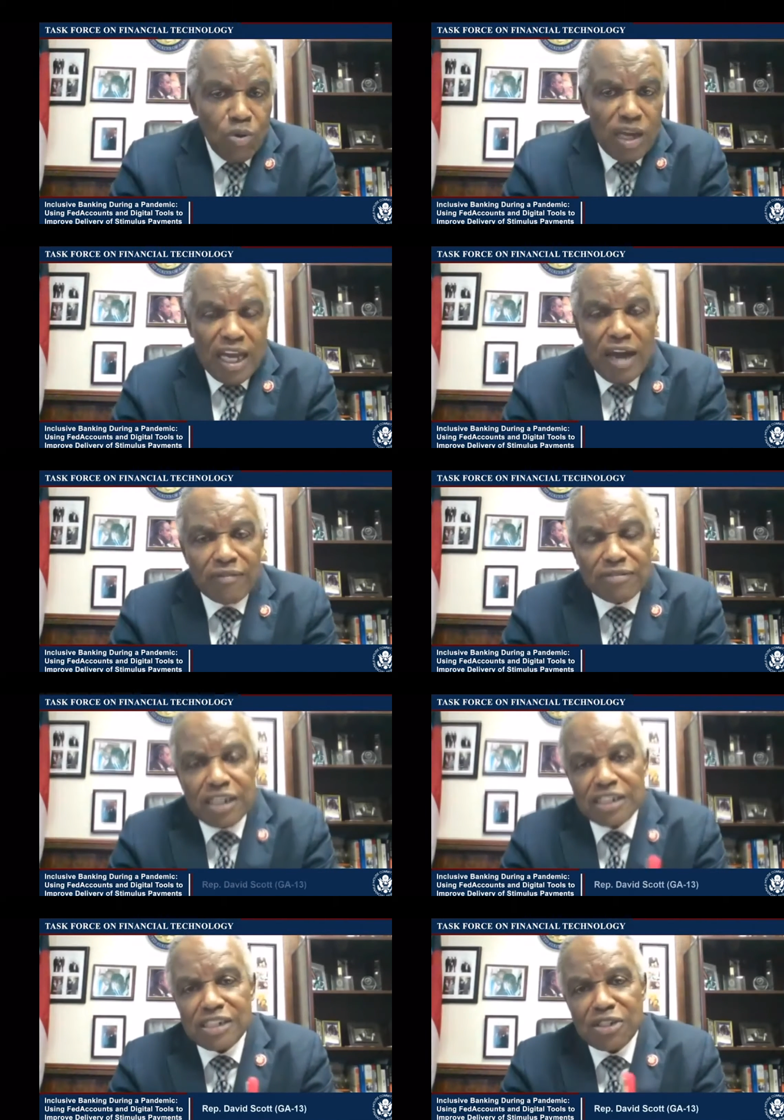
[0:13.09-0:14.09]
We
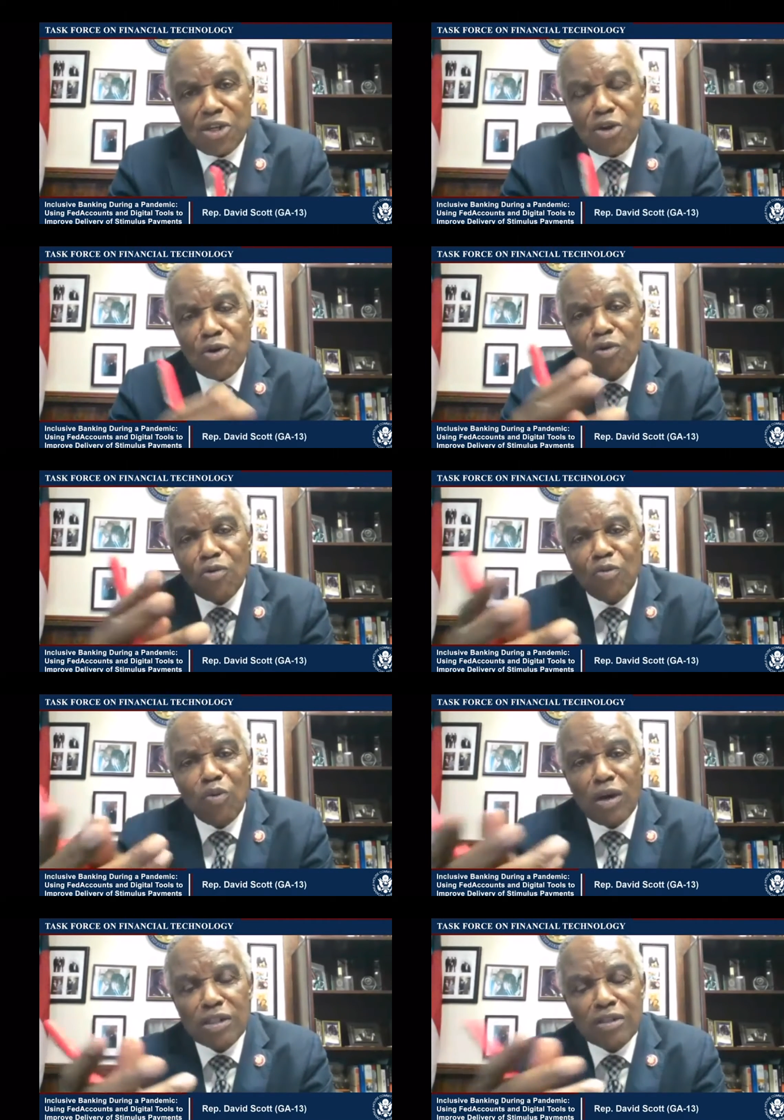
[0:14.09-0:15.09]
have this new,
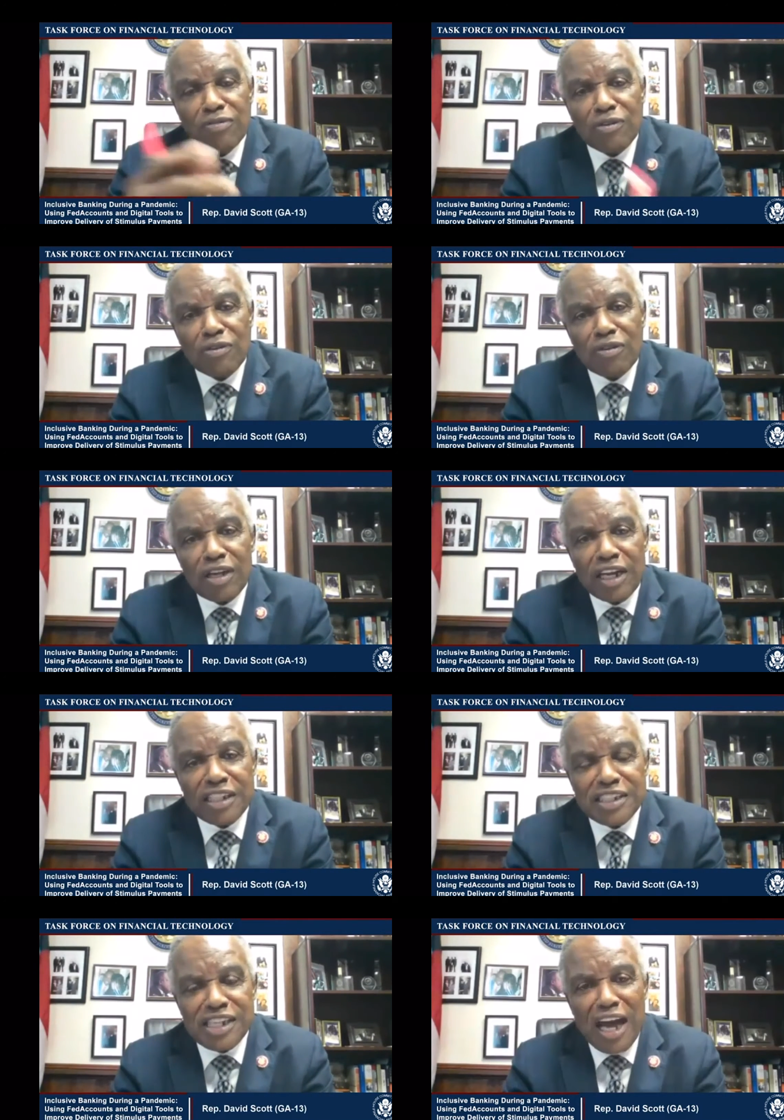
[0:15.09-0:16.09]
wonderful, and
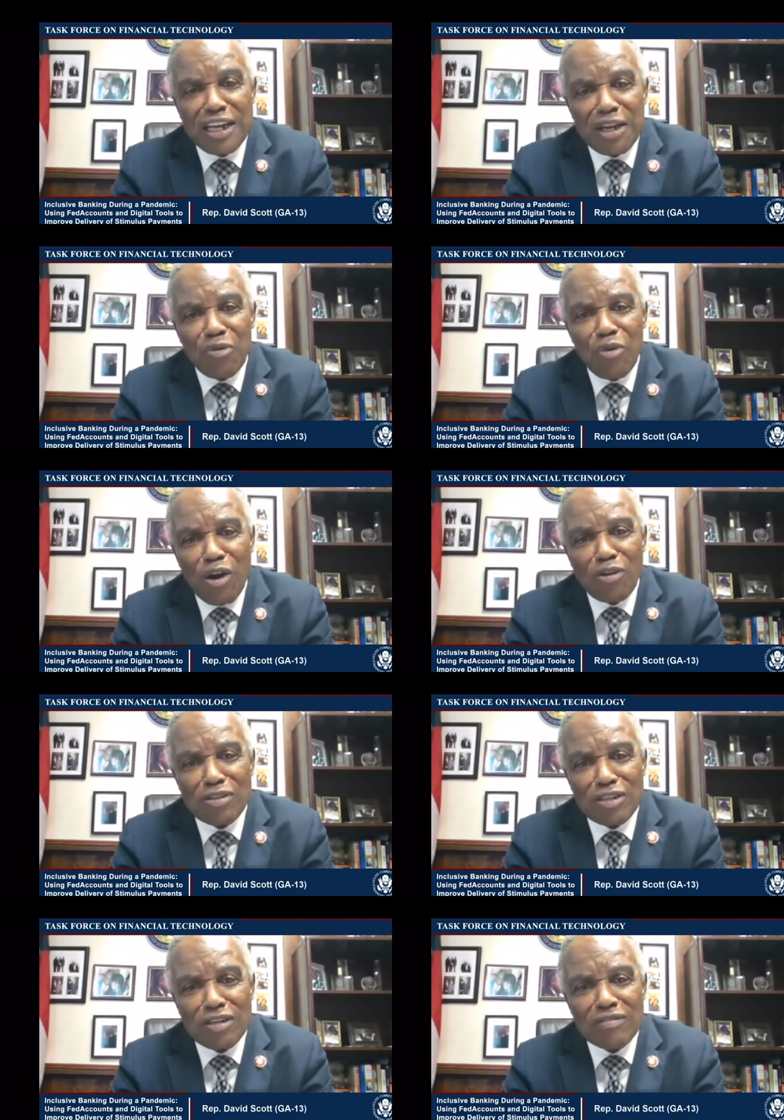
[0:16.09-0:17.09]
exciting
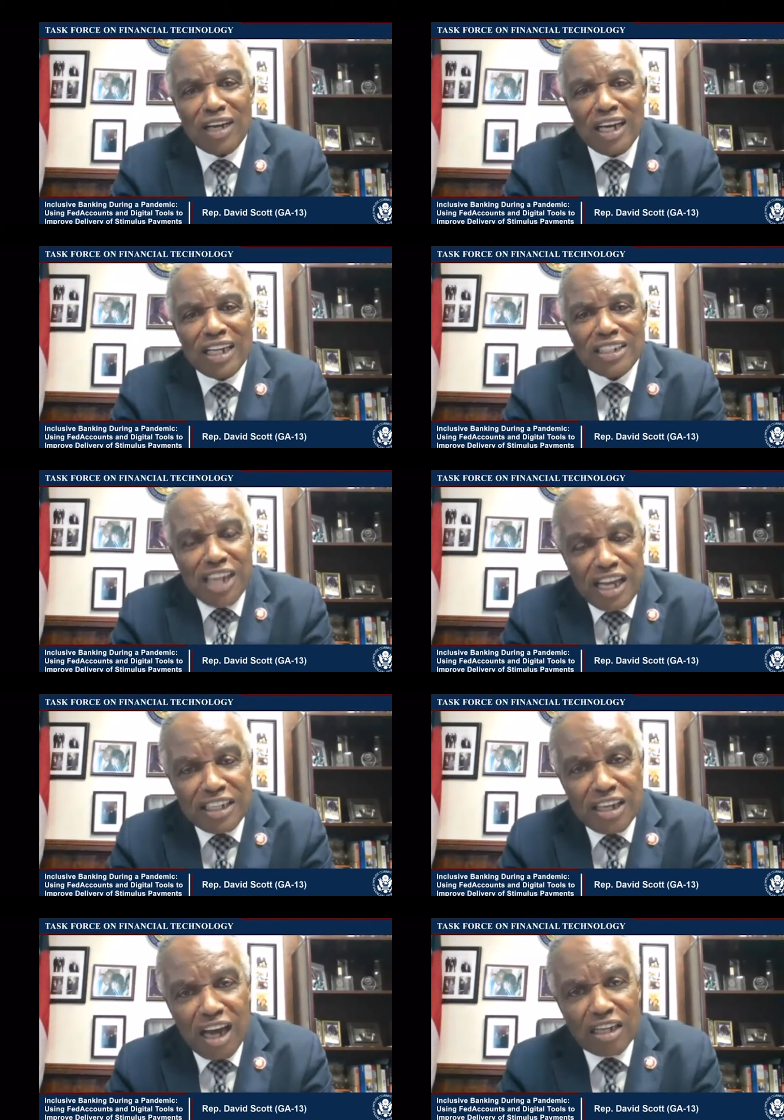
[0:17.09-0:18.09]
world of
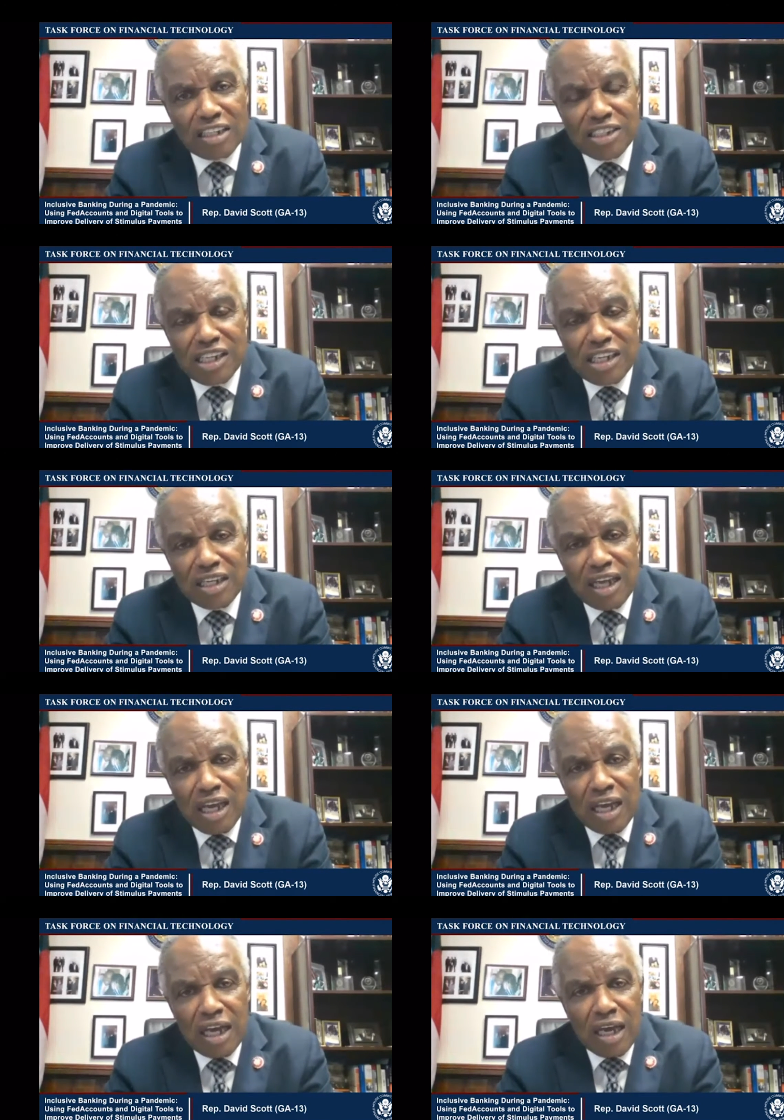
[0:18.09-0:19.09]
technology,
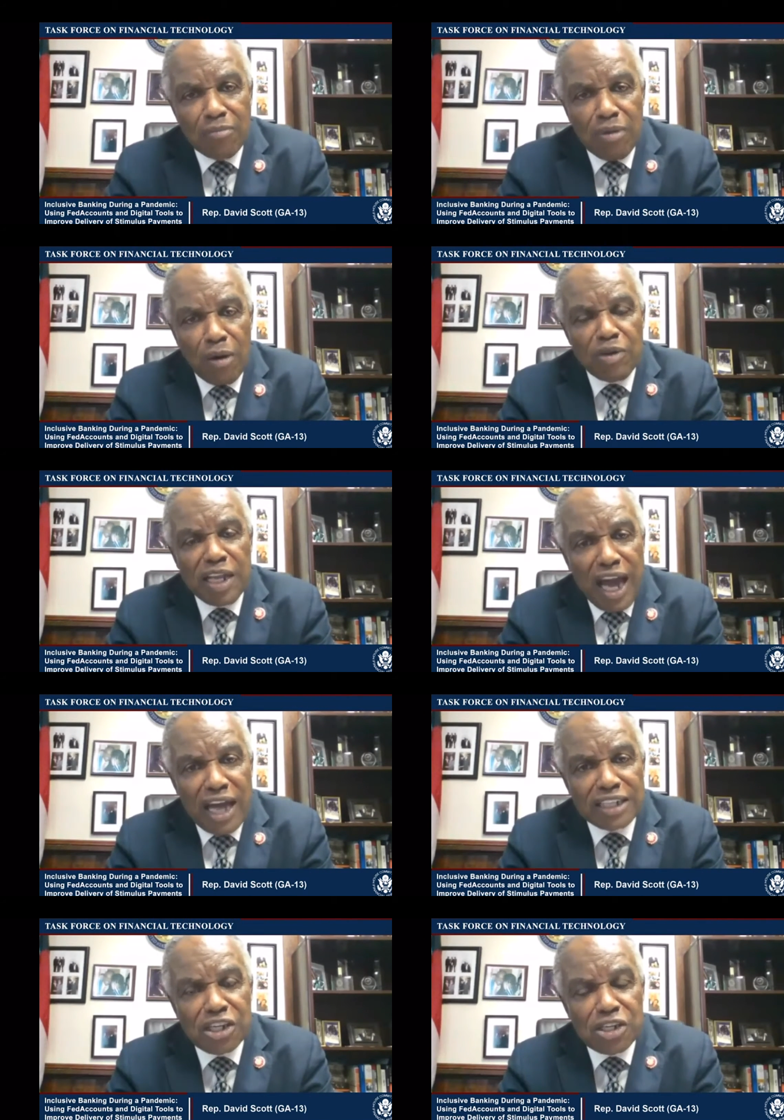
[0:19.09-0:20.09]
but we
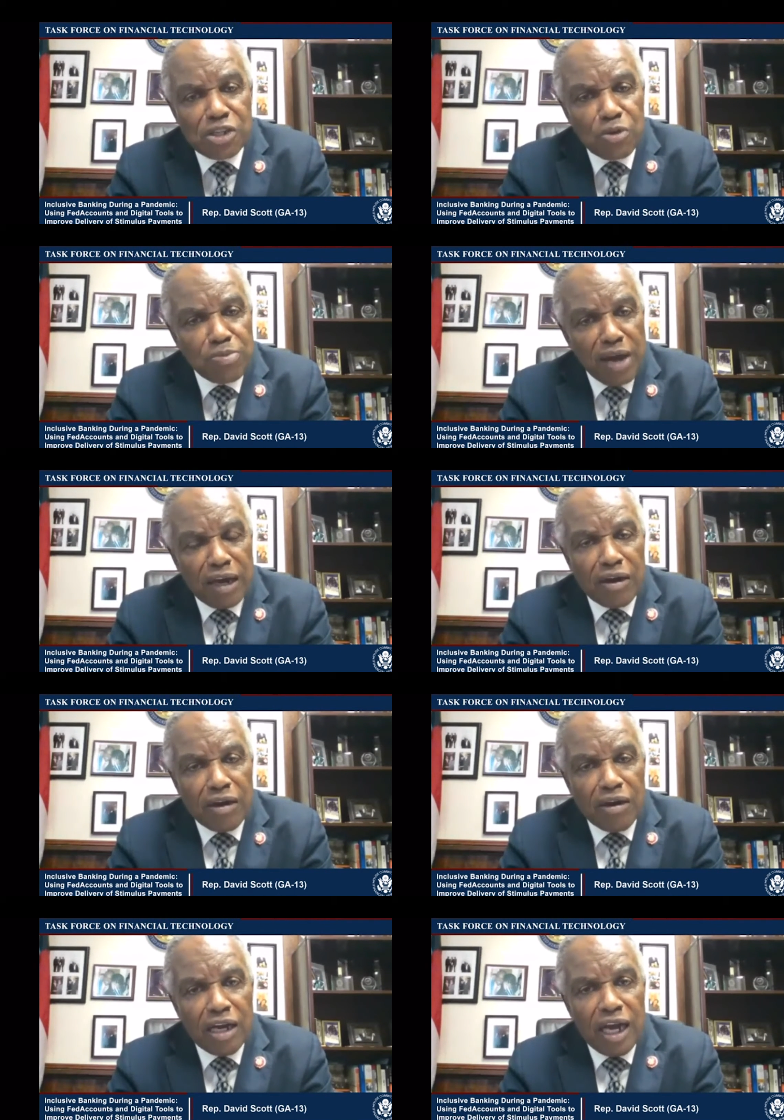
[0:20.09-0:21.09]
got to do
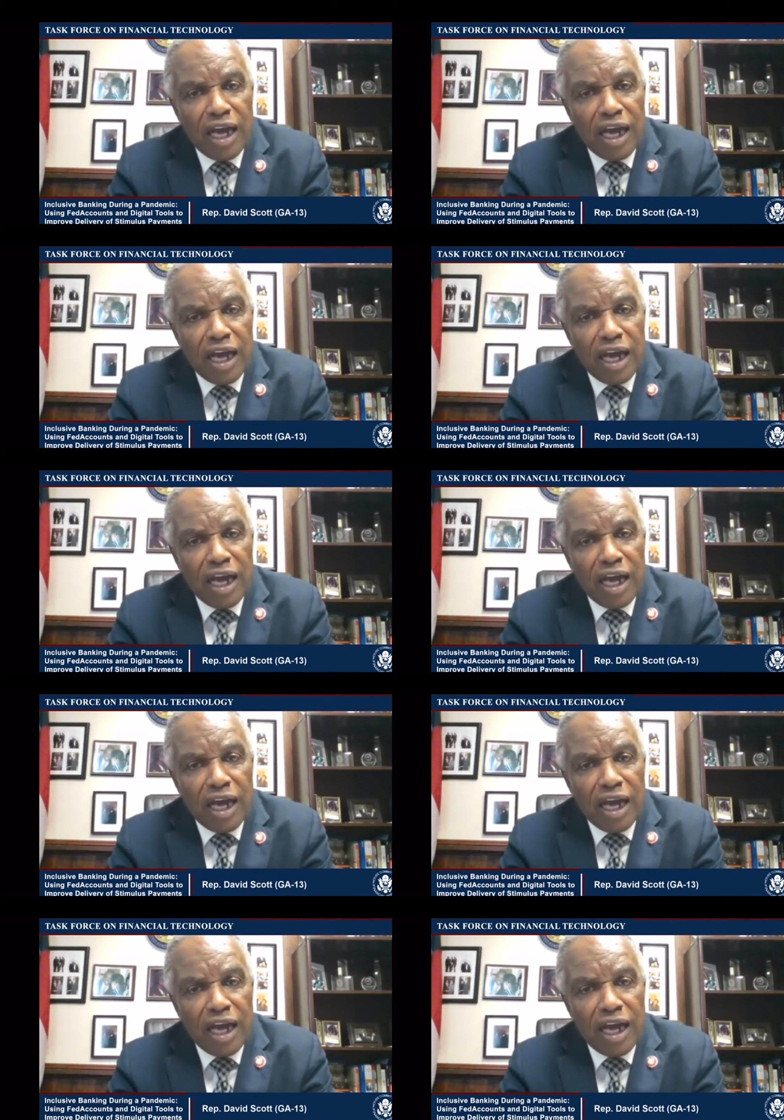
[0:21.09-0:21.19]
better